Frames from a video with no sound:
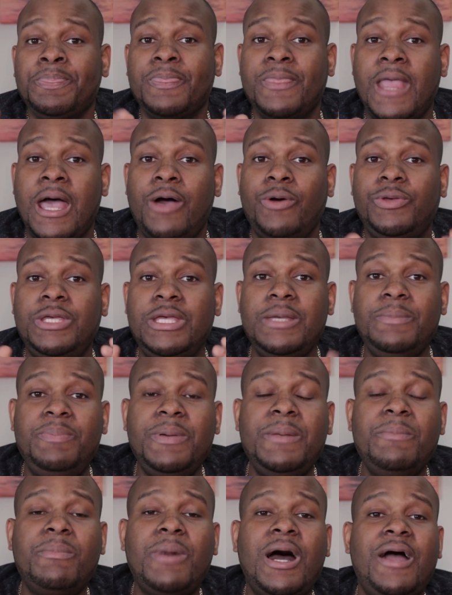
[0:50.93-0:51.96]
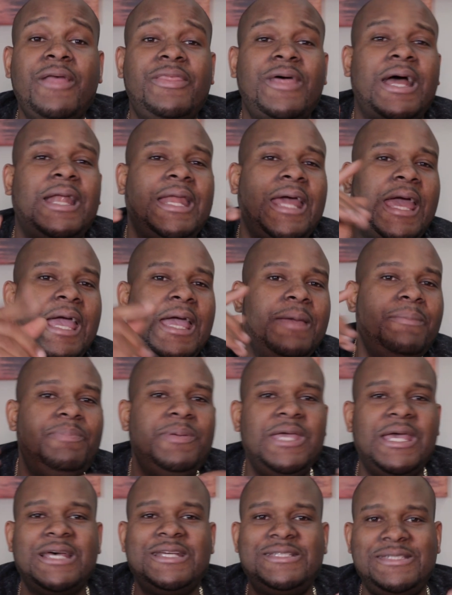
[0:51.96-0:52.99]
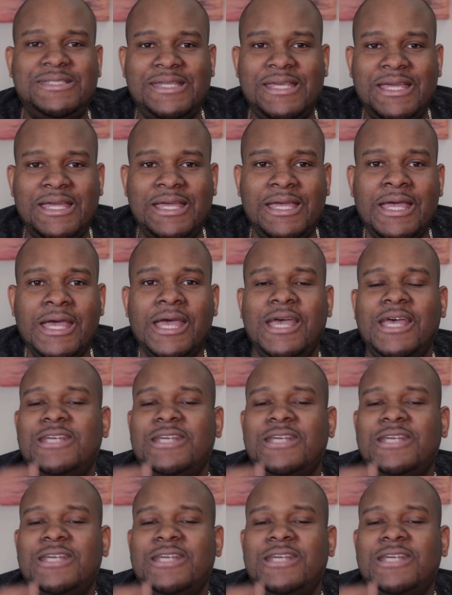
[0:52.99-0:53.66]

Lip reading: Now keep in mind that APS-C